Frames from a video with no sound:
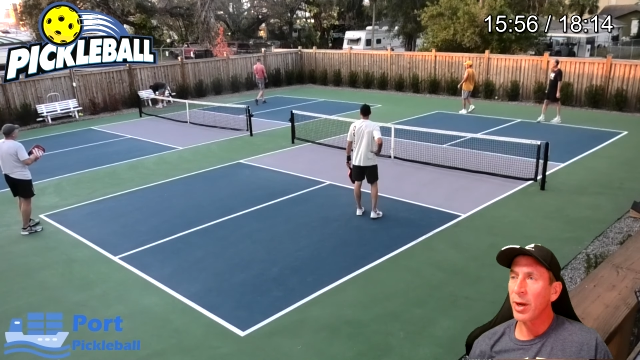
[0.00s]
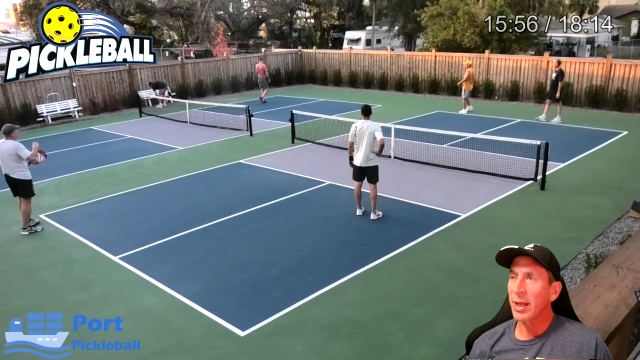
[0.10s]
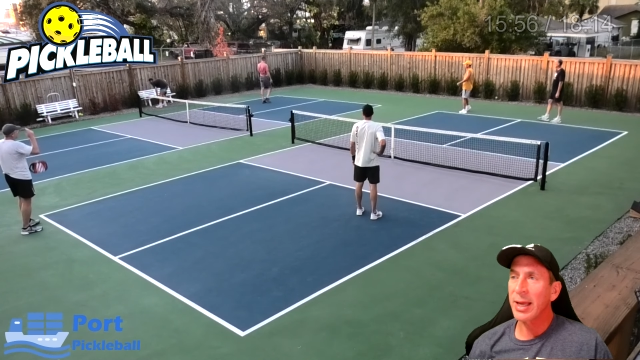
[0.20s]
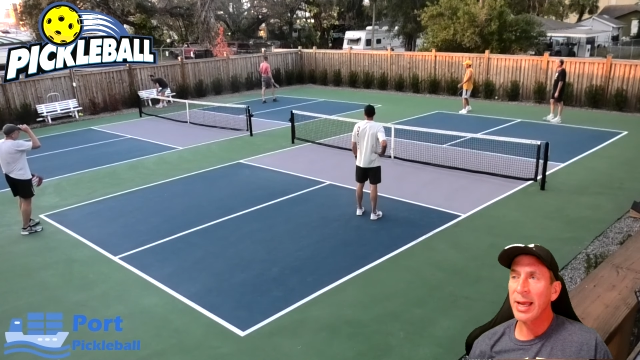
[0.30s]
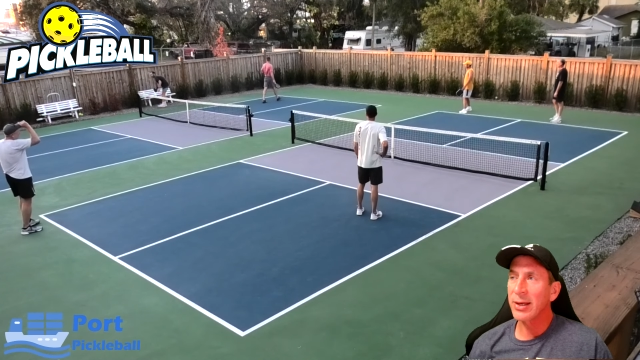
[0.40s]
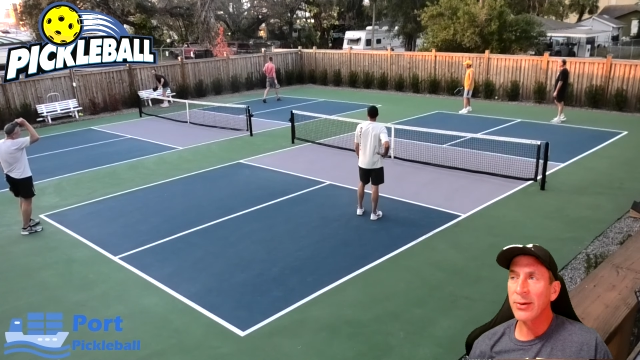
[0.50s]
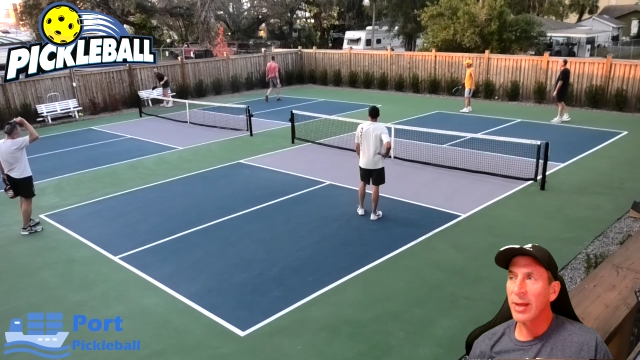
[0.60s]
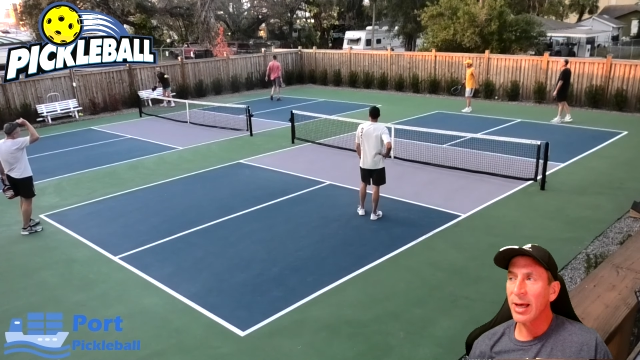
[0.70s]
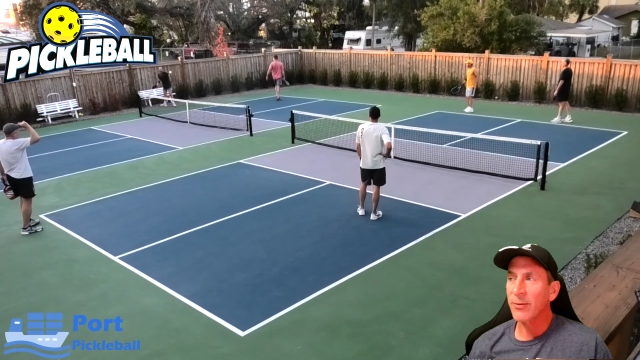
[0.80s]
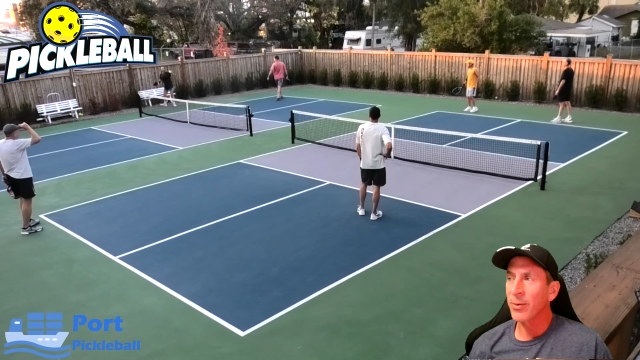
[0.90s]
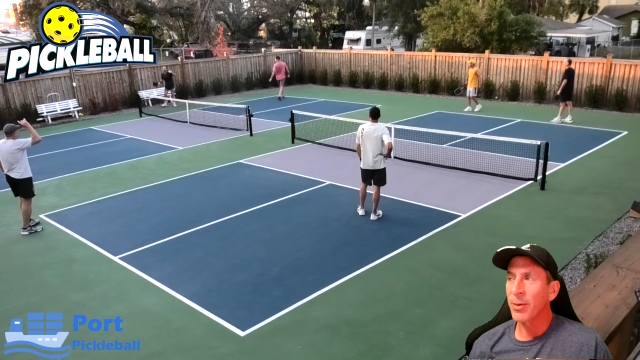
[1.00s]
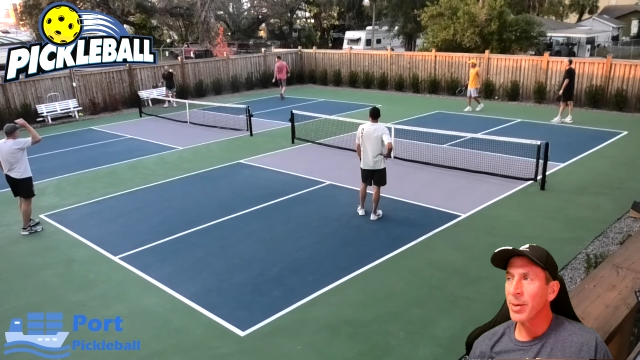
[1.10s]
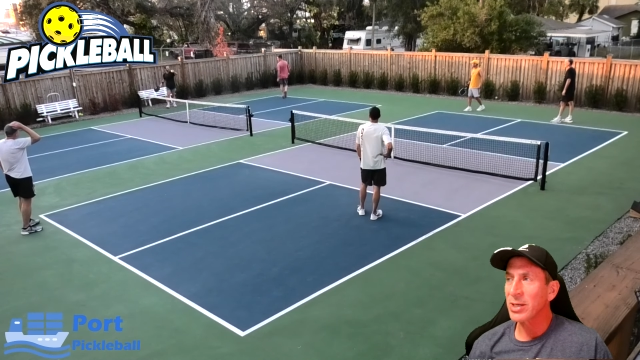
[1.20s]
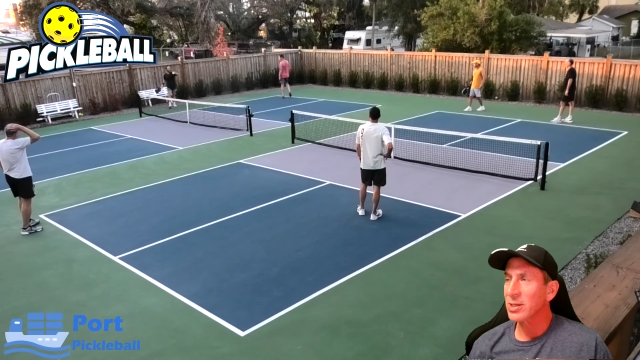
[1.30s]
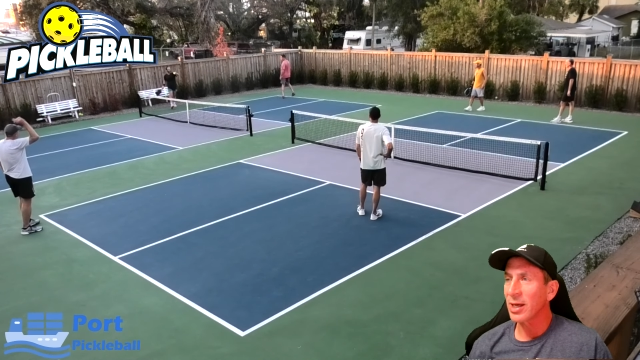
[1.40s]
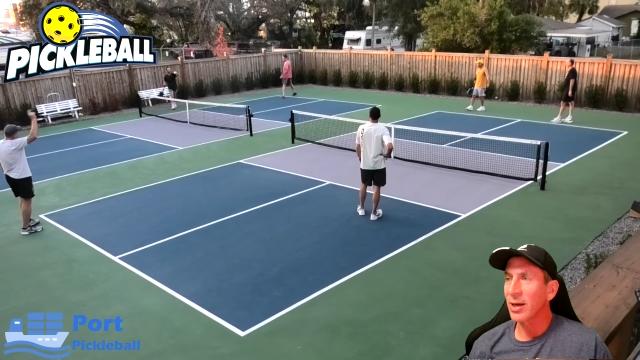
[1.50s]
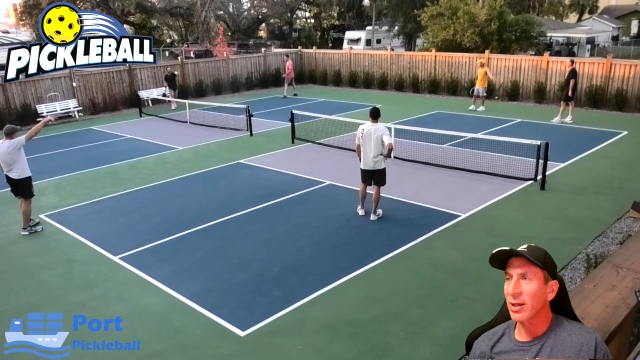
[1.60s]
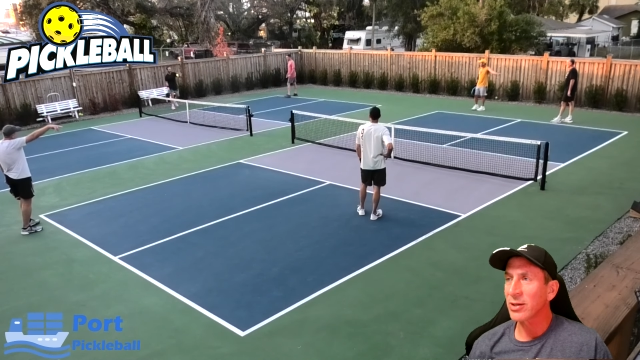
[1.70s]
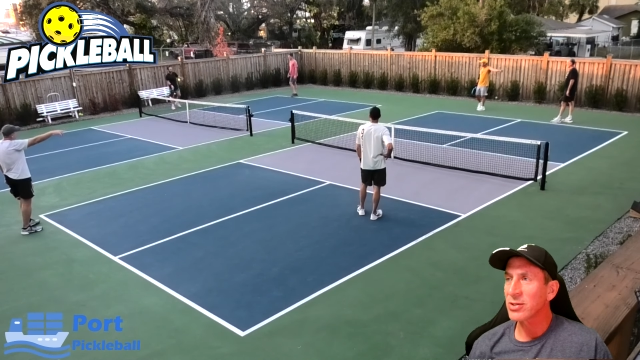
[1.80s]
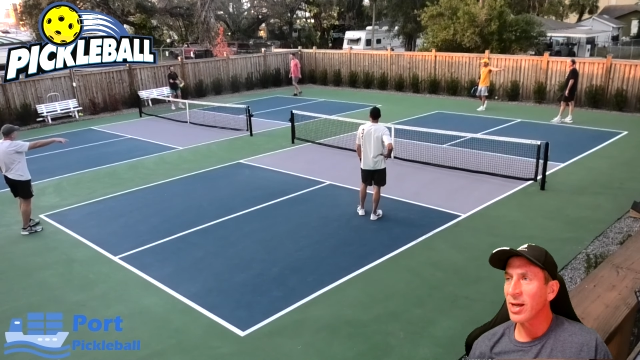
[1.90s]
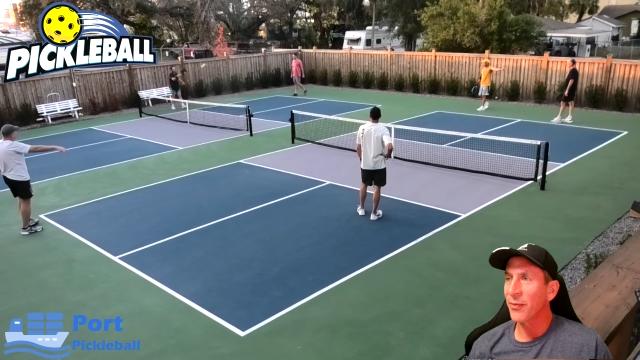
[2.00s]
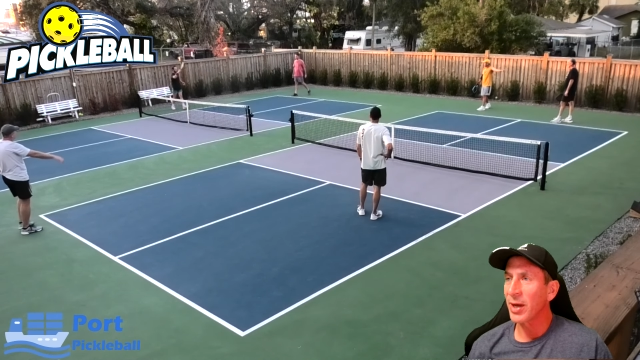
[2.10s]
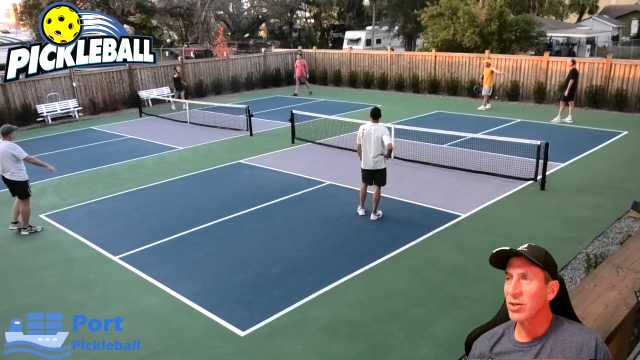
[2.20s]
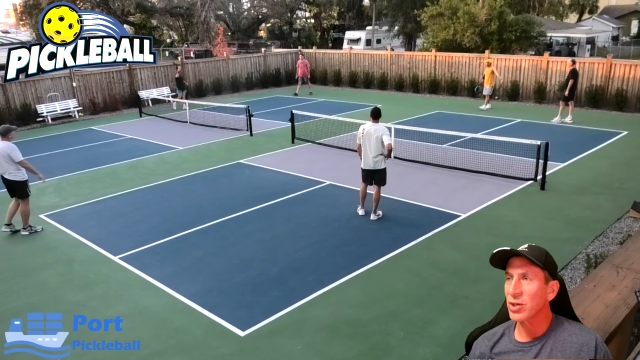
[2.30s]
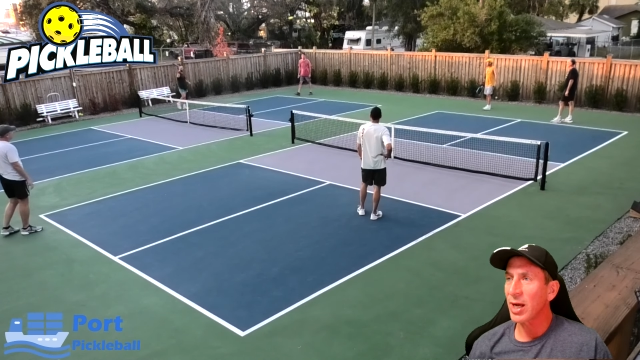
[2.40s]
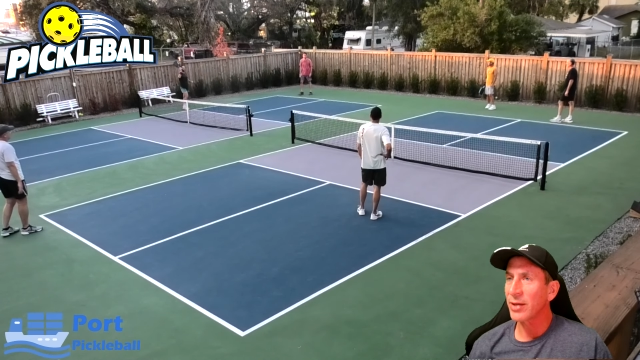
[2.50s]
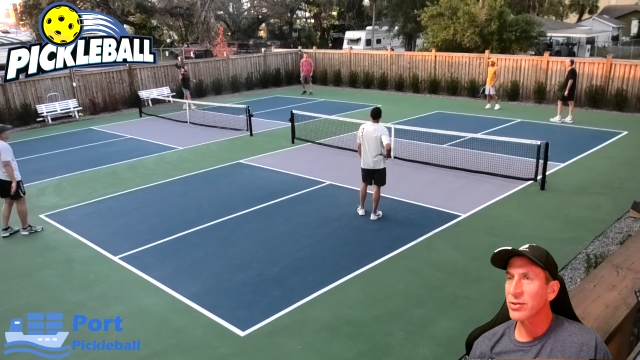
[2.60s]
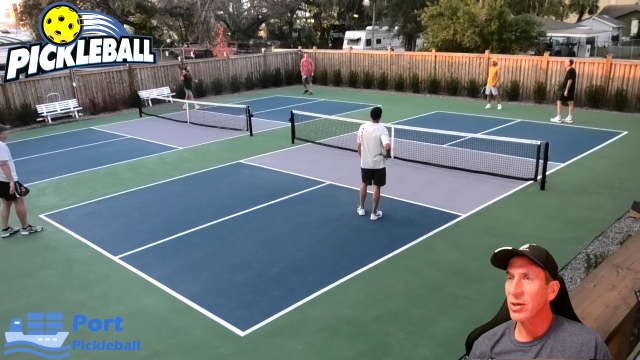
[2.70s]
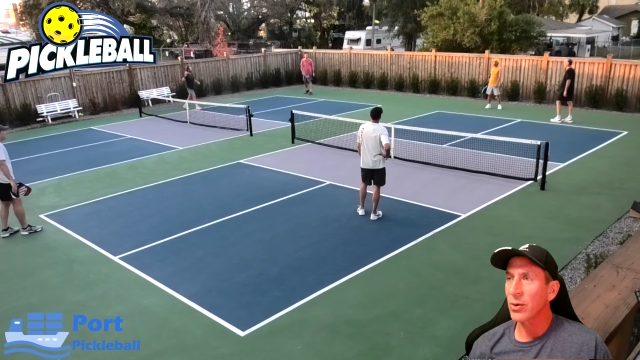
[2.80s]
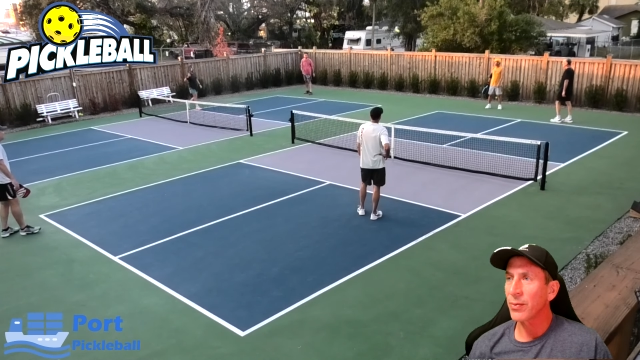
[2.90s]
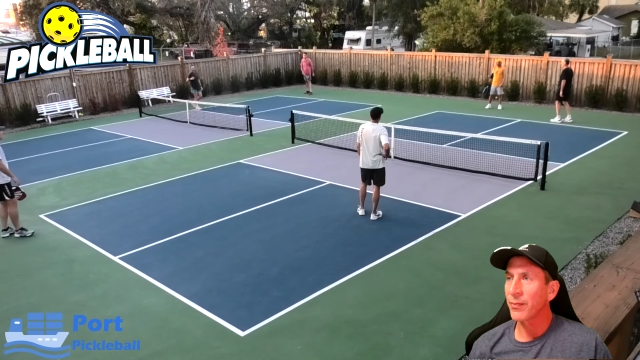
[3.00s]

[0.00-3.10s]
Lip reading: He can't do that from the baseline, at least not that shot. So